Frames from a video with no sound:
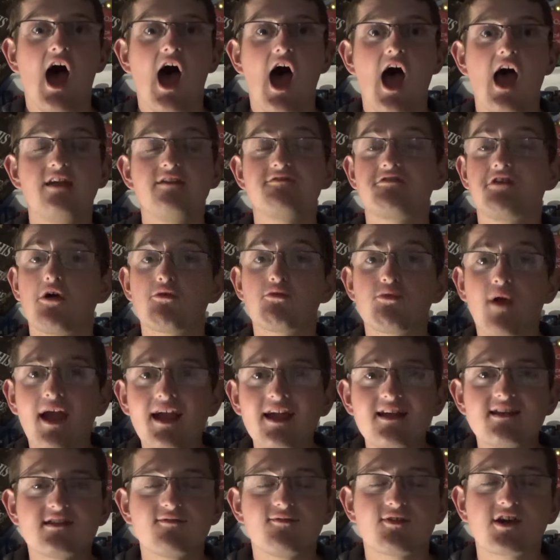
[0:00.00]
Uh, you've got
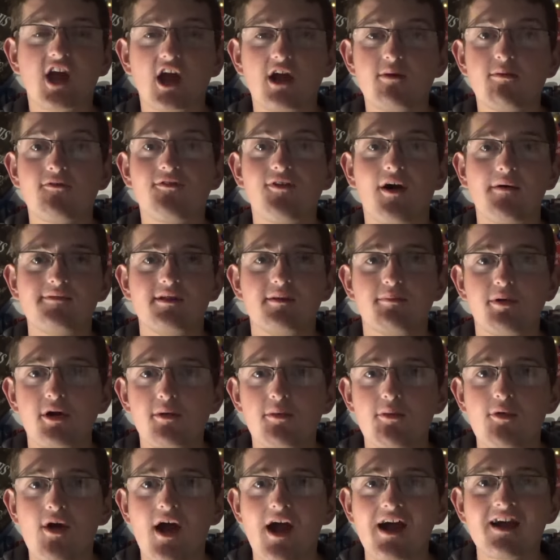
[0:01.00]
Rake, the Vekoma family
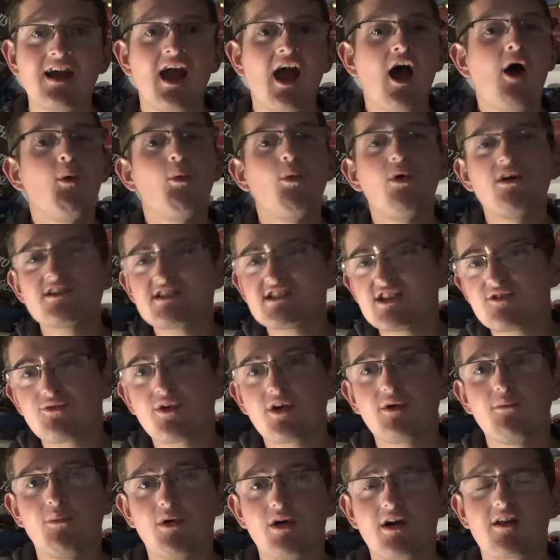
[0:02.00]
boomerang. Once you've
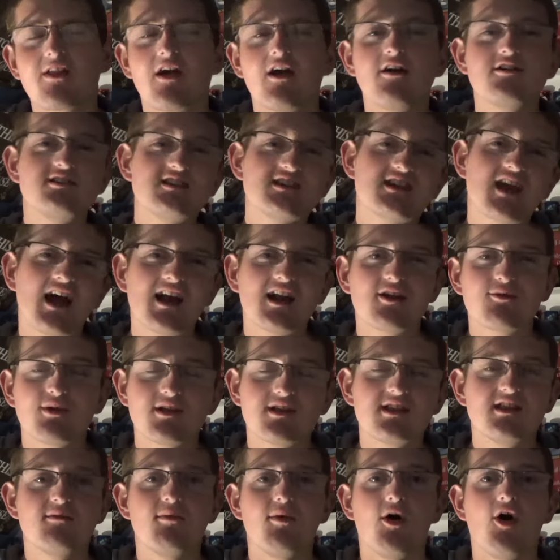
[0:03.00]
ridden one of those, you kind of
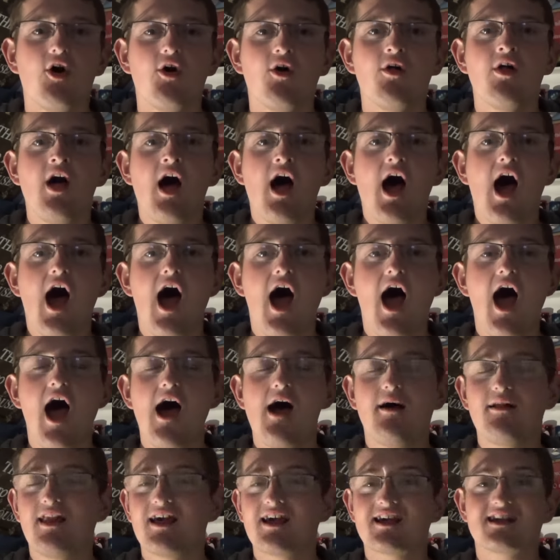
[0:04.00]
ridden them all,
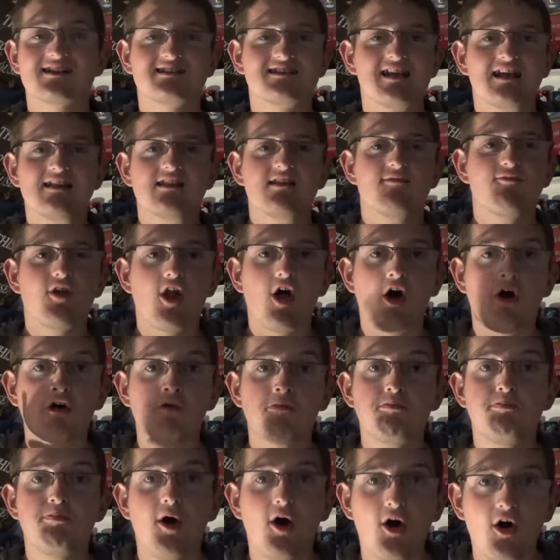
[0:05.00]
uh, like I said in the
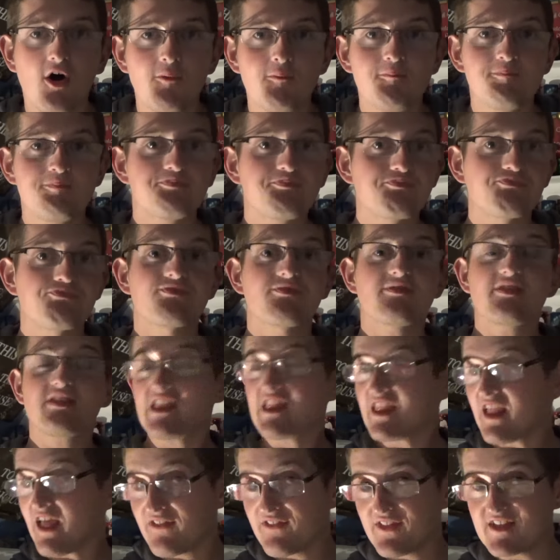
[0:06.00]
vlog. But
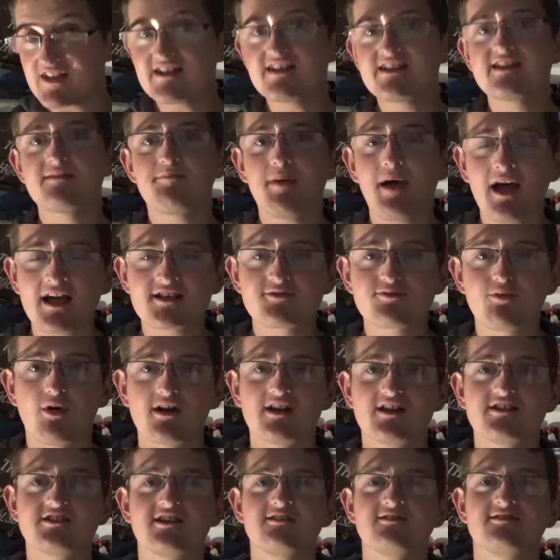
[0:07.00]
this is the best
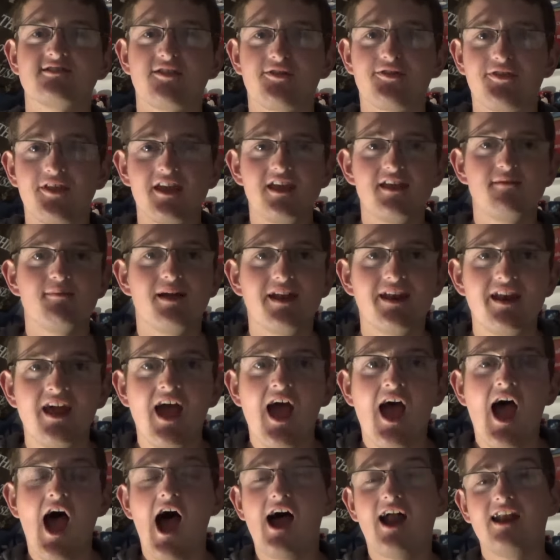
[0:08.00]
one in terms of theming,
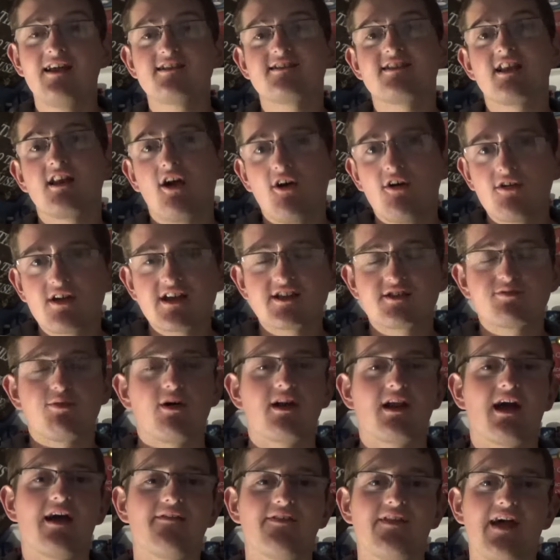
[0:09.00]
and it's the longest
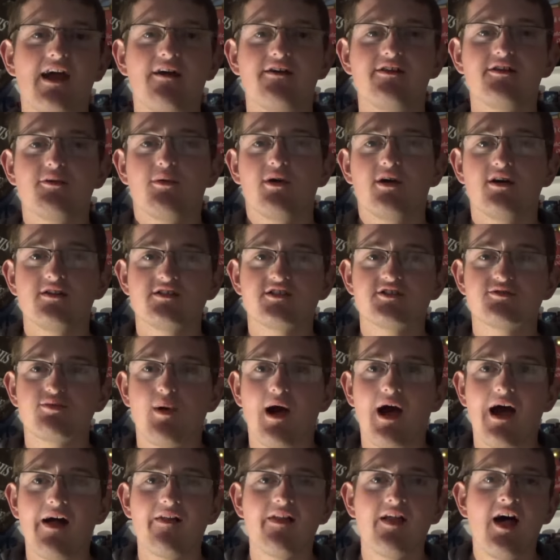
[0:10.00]
one out there in the world as
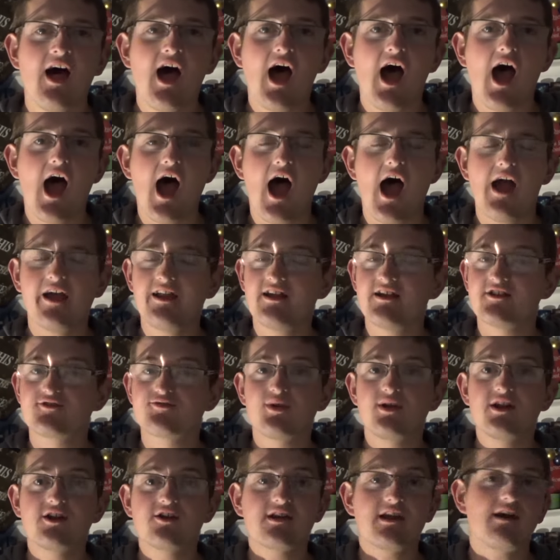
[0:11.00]
well. Uh, yeah, it's
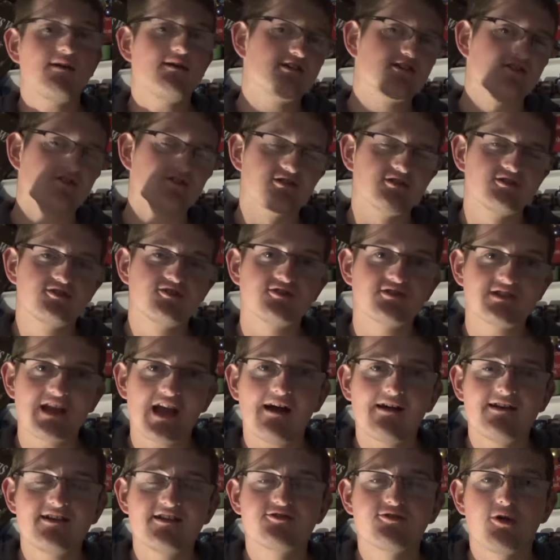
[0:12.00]
really good how it's also dug
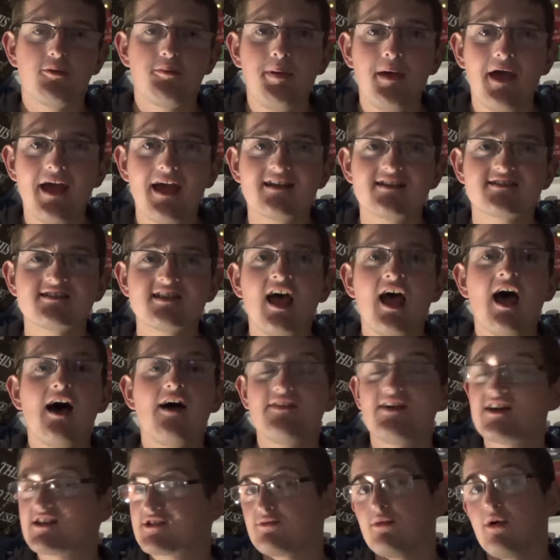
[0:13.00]
down into a pit,
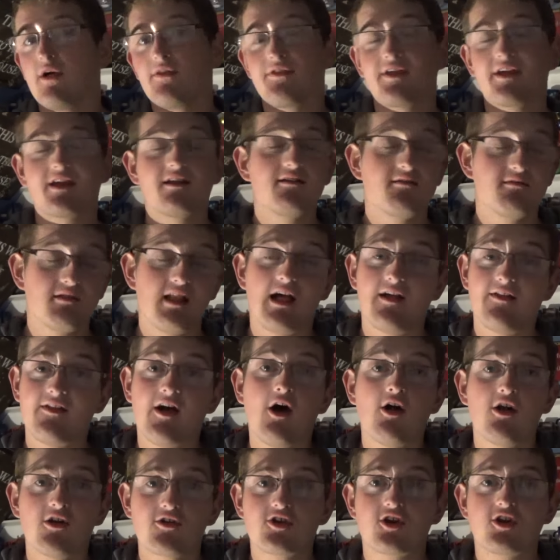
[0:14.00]
and that's the one thing like the
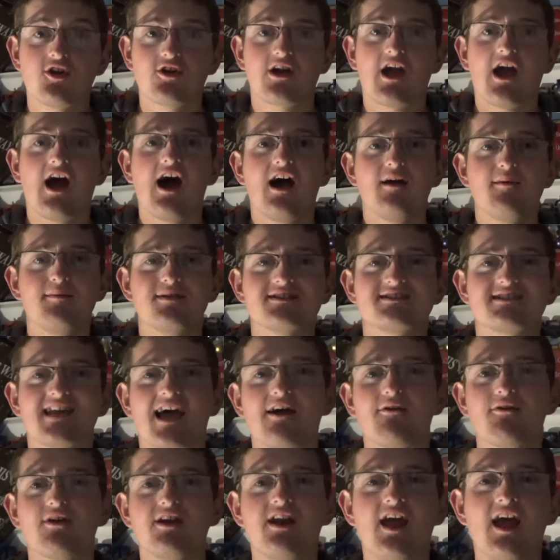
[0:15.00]
whole of Klugheim and
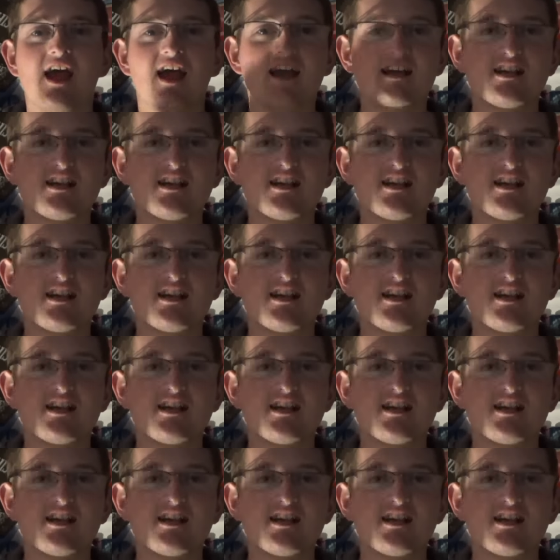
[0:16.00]
Taron.